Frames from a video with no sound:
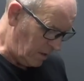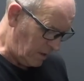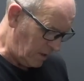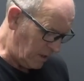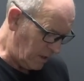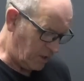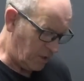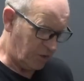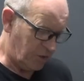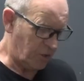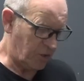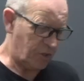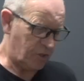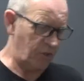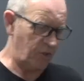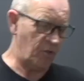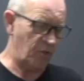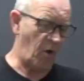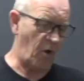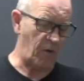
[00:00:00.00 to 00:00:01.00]
It's just
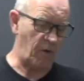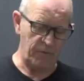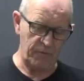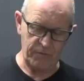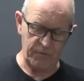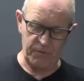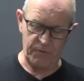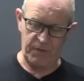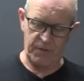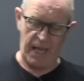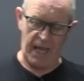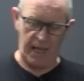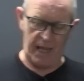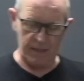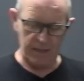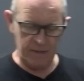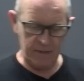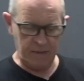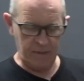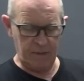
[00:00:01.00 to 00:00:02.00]
not that,
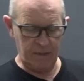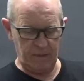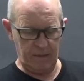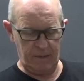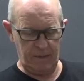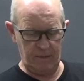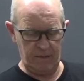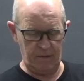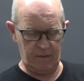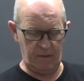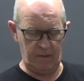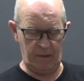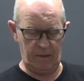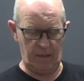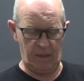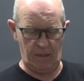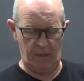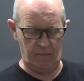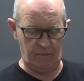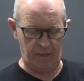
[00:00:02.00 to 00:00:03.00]
you
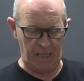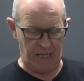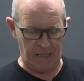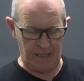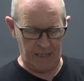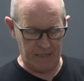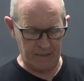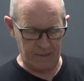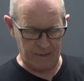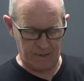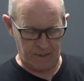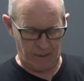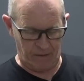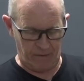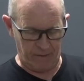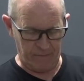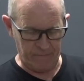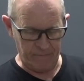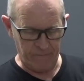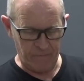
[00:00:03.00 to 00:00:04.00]
know, that
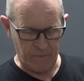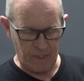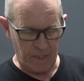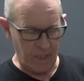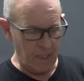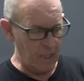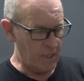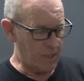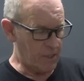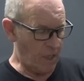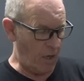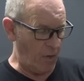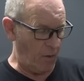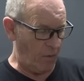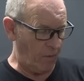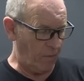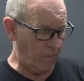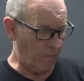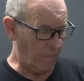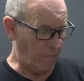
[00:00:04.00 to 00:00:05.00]
necessary. So
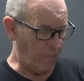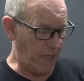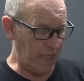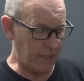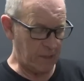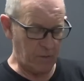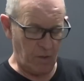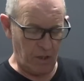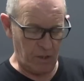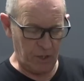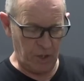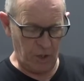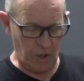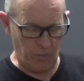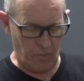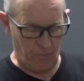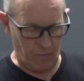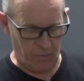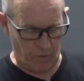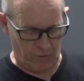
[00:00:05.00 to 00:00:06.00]
back to our
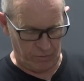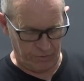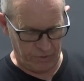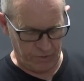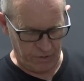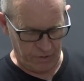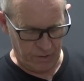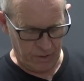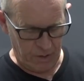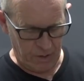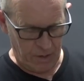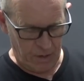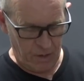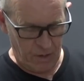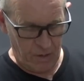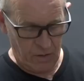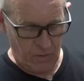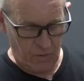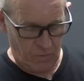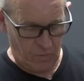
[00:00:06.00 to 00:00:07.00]
Cuban bronze.
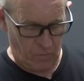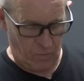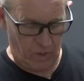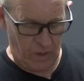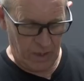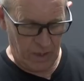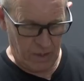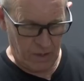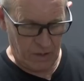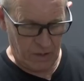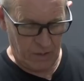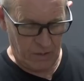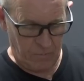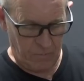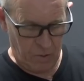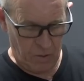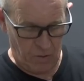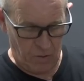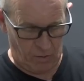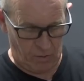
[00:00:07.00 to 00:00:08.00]
We are going to
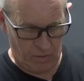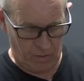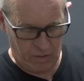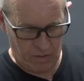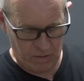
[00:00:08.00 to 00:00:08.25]
put